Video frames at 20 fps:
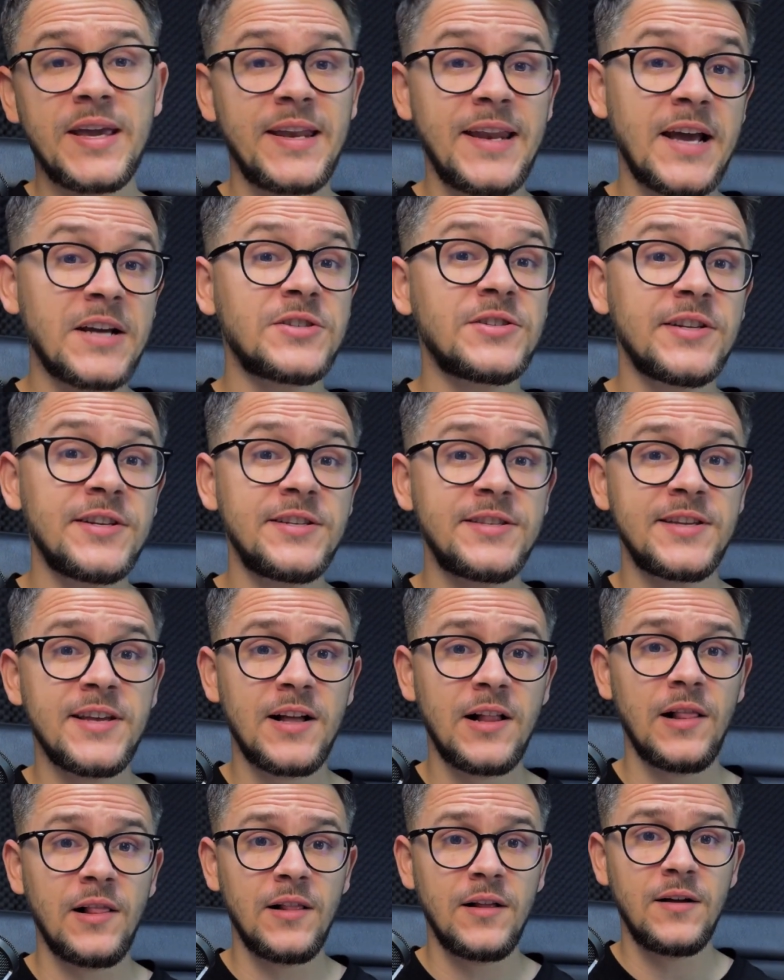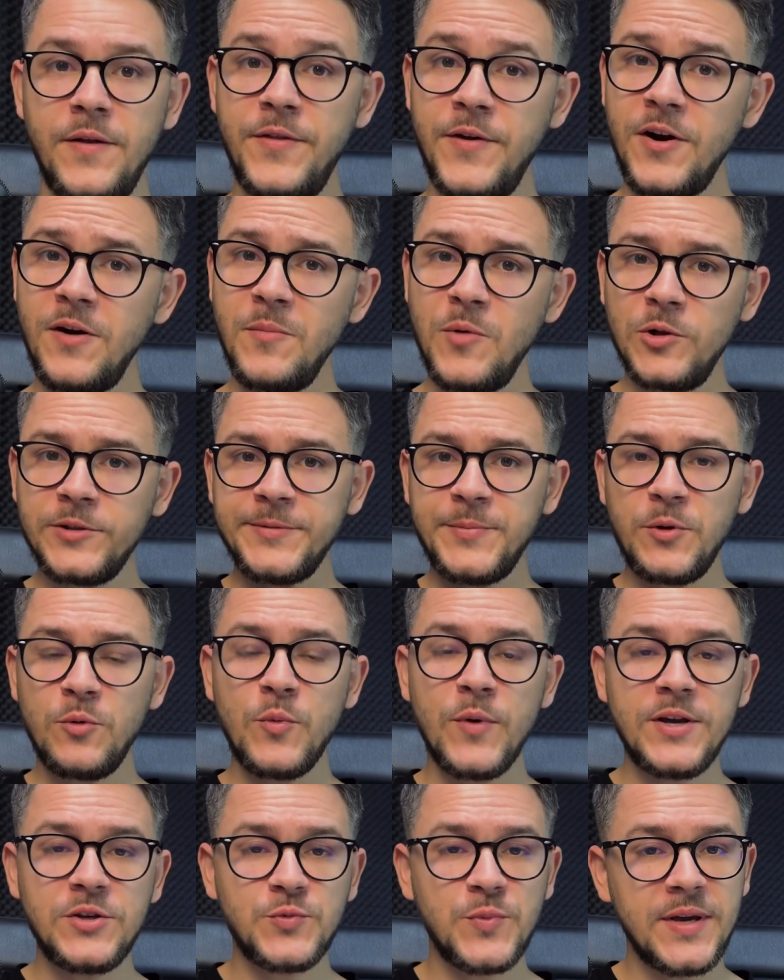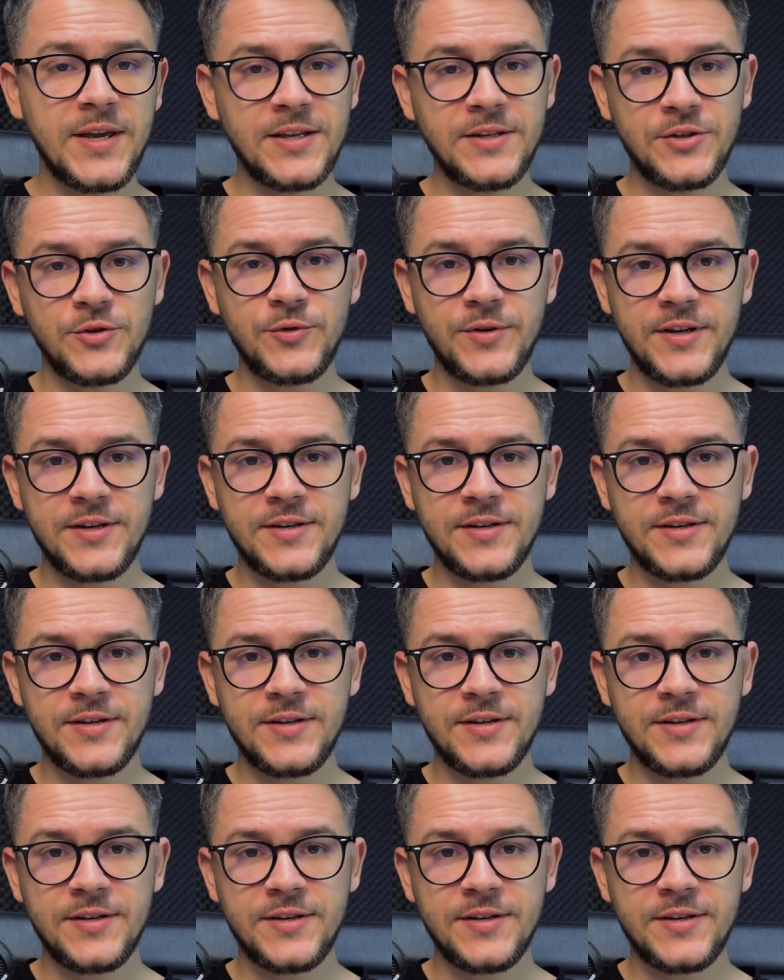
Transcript: can actually sell? There are multiple ways we can do